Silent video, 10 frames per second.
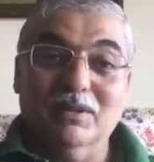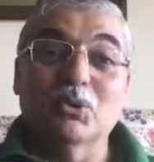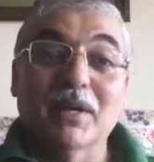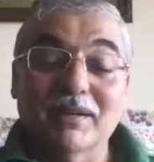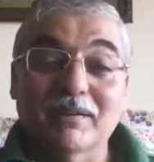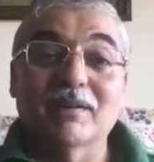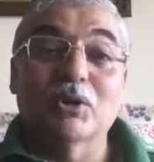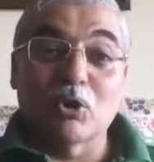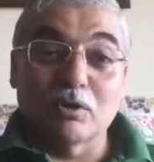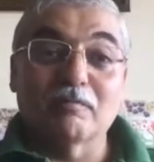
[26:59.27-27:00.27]
donated a
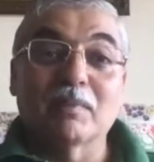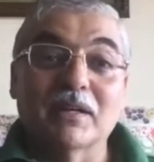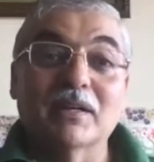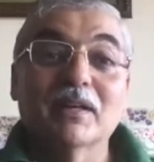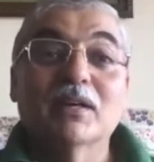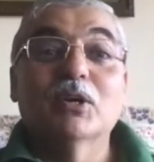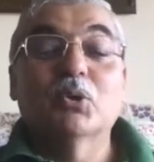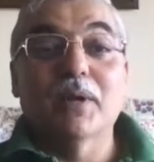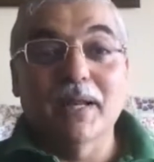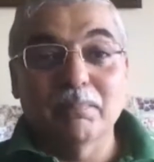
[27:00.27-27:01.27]
lot of money
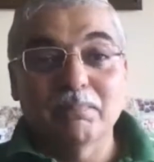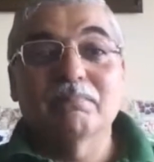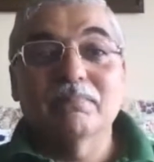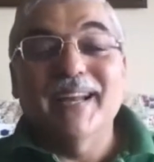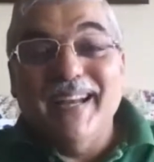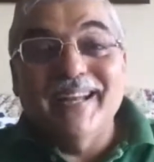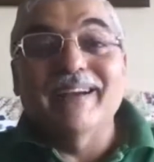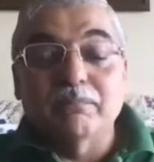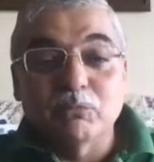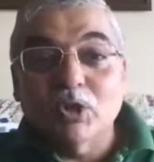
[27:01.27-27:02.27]
to help
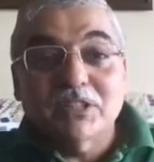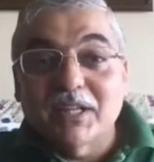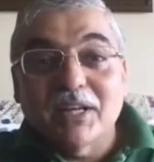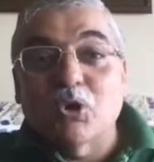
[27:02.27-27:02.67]
India, not their